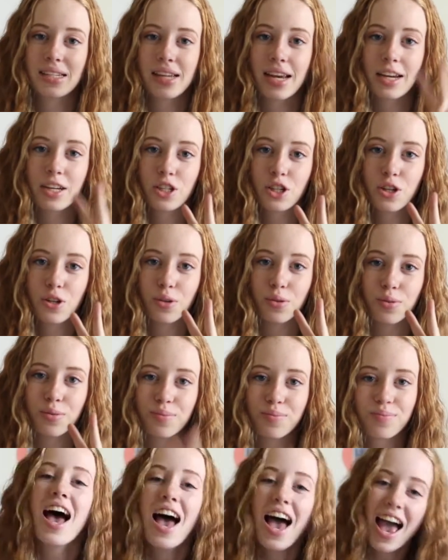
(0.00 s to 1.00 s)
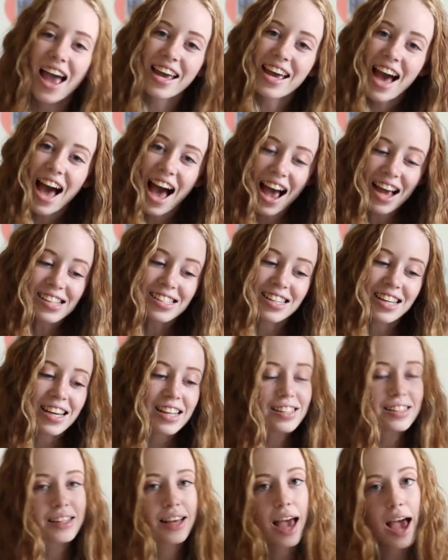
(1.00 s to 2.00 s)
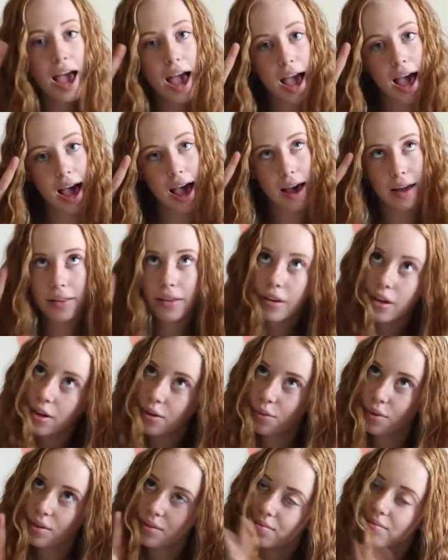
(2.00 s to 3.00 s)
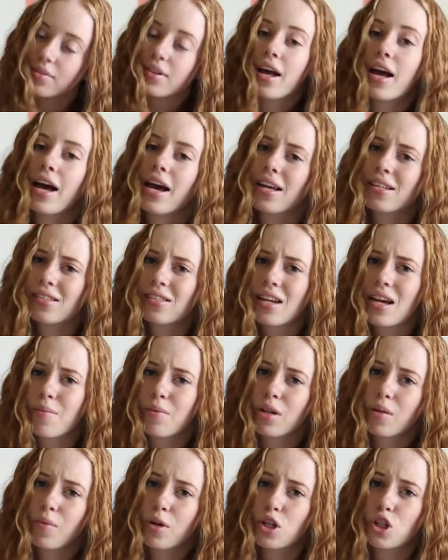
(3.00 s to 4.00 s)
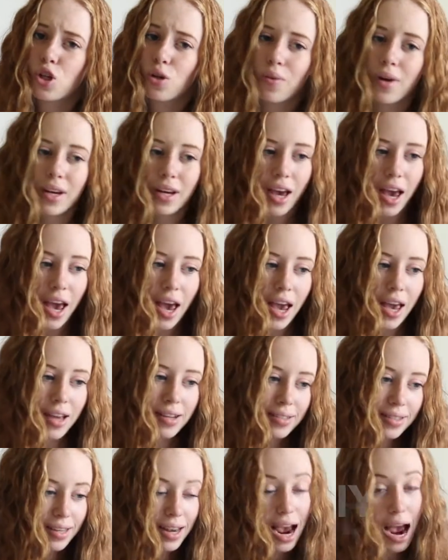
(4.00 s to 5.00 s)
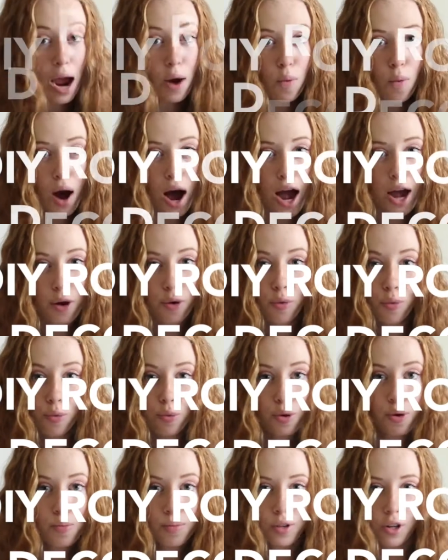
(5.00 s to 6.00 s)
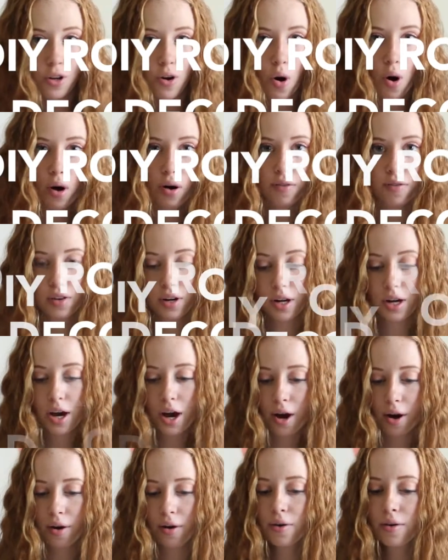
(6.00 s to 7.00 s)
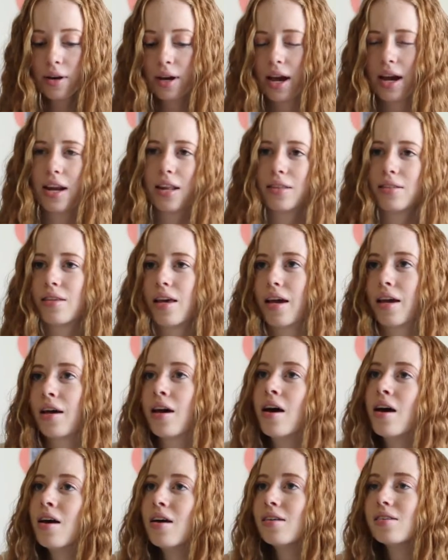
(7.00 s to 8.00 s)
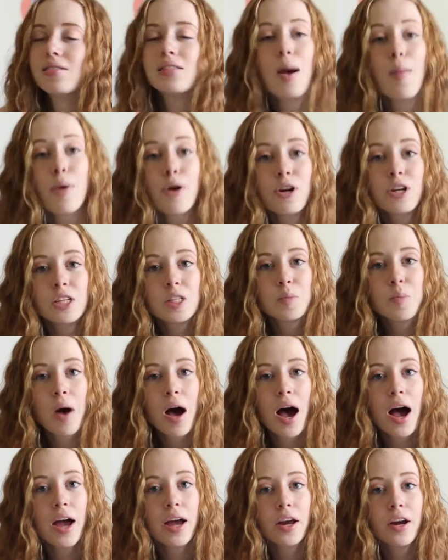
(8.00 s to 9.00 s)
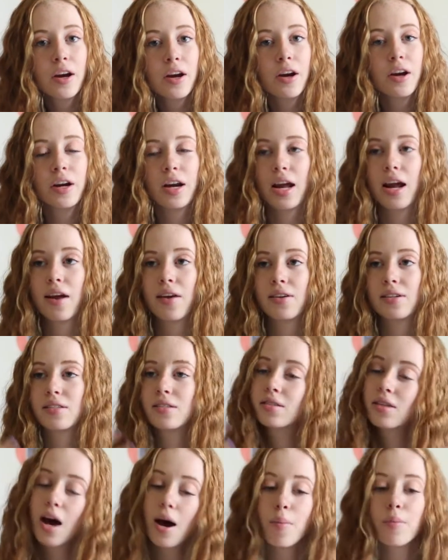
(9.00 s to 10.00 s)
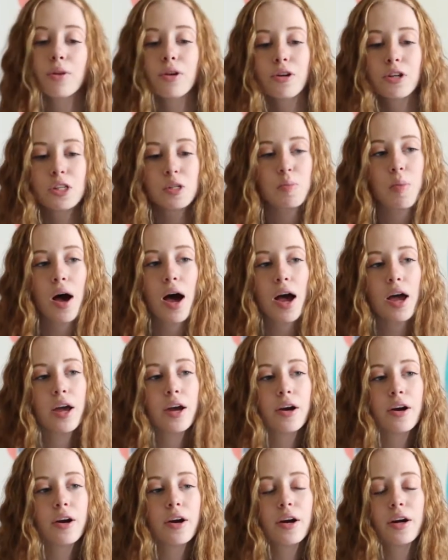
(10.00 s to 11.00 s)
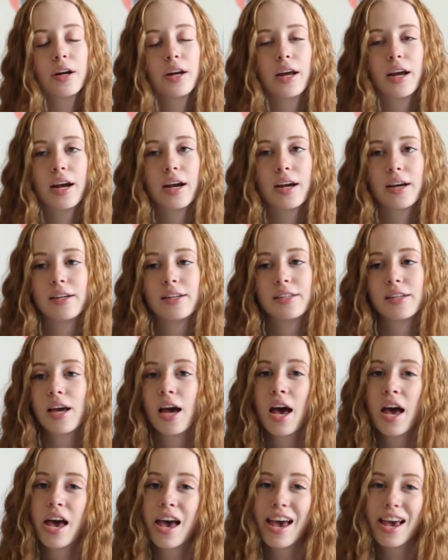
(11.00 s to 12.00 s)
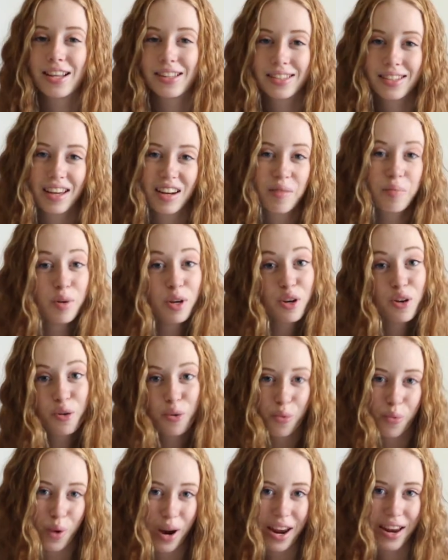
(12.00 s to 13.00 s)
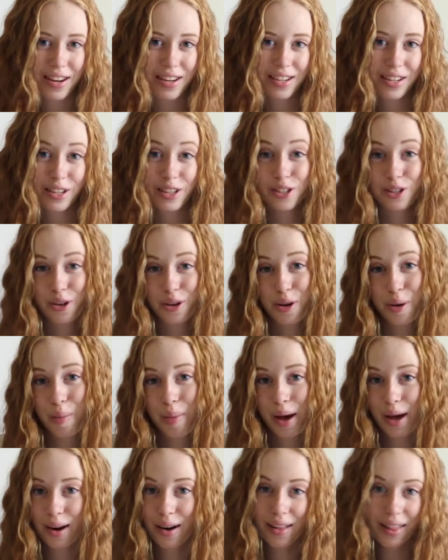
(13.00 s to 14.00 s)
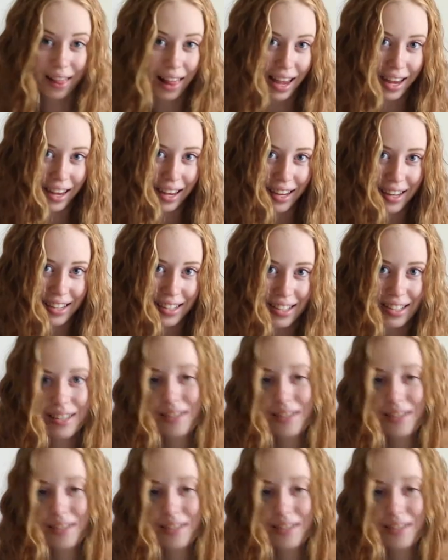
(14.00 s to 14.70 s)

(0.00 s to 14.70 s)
Take two. Hey guys, it's a good one. And today I'm going to be doing a DIY room decor video. And it's like summer inspired and Tumblr inspired, and it's gonna be great. So you better like it.